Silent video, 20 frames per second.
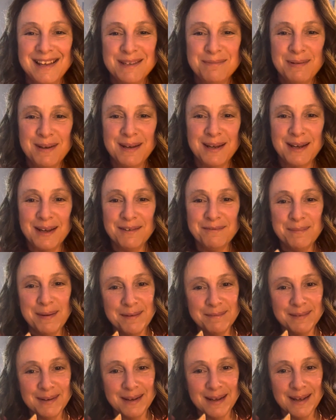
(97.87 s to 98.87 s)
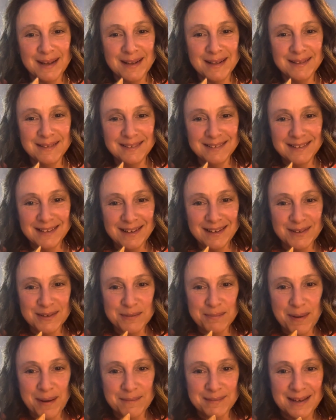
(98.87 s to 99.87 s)
Speaking of pumpkin, here's
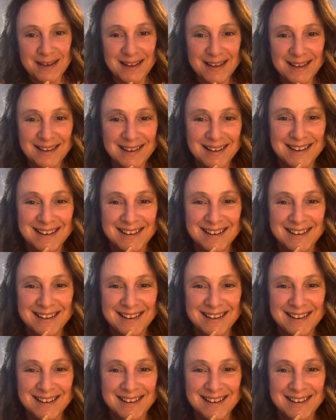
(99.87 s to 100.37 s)
pumpkin.